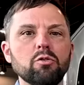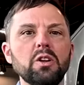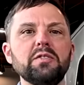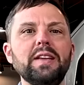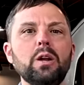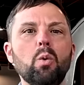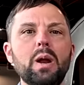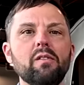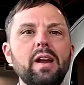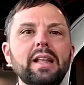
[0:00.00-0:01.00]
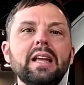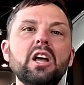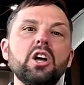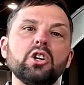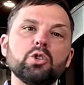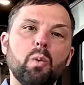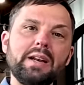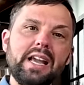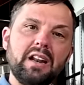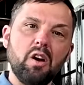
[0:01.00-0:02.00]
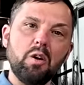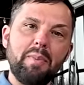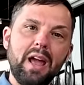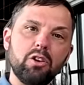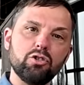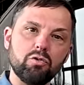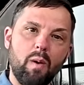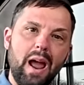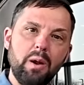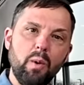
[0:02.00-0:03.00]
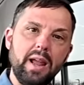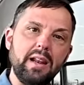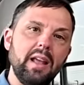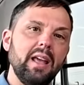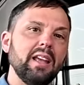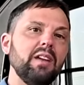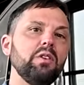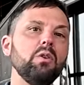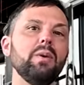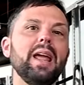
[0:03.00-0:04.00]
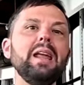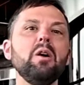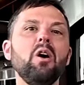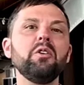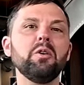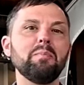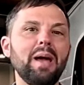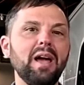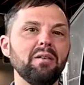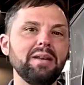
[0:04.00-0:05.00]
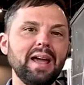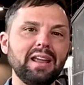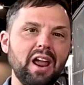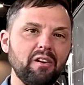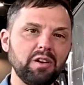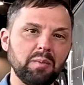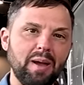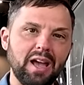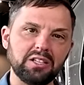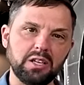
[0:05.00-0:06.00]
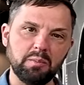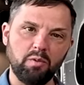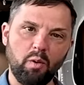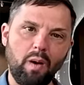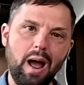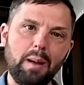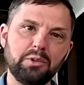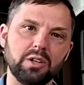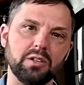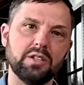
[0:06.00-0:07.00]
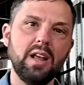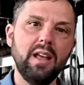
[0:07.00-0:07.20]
gross peak weight rating, 2,800 pound dry weight, giving you an 800 pound net carrying capacity before options.